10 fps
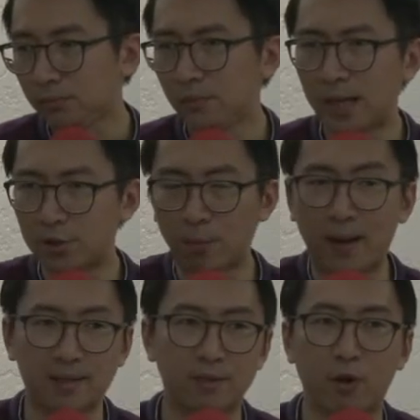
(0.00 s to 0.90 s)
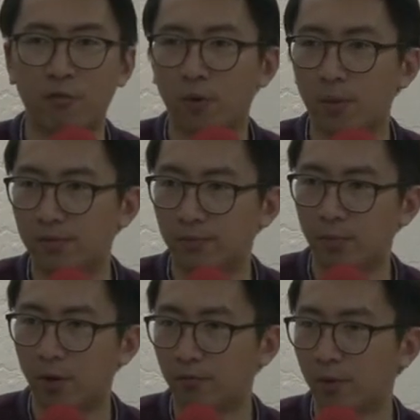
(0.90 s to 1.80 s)
Ask your pastor for
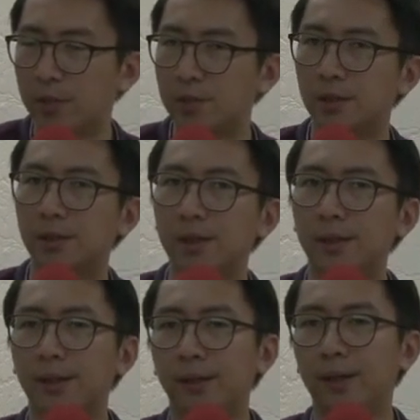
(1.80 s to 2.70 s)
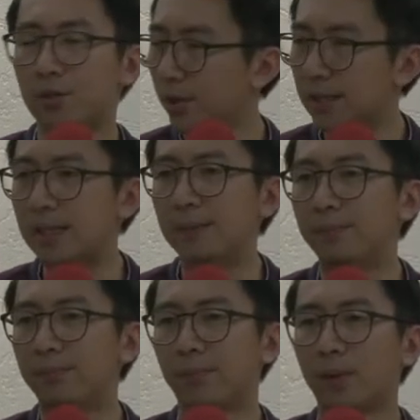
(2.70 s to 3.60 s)
more information. It's not easy,
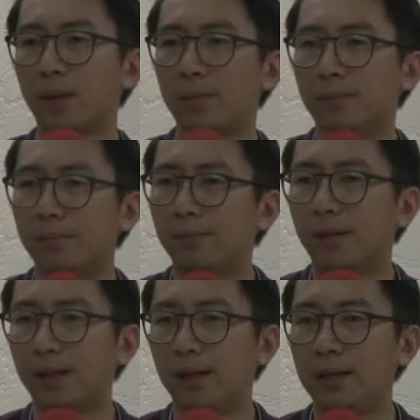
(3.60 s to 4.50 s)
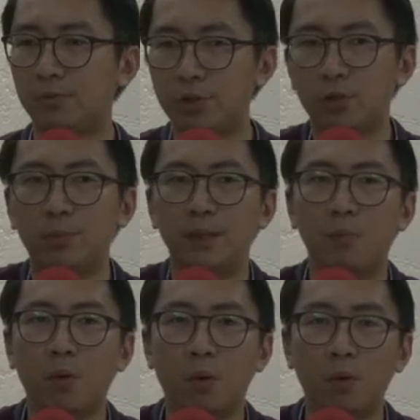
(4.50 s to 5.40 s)
but at least we should be
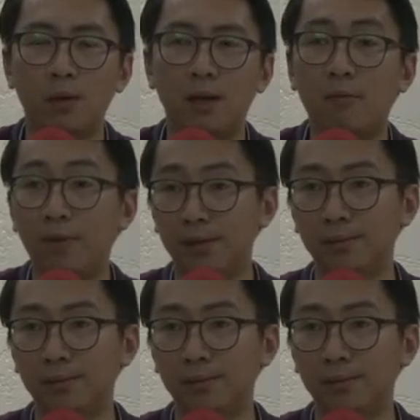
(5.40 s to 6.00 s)
more loving.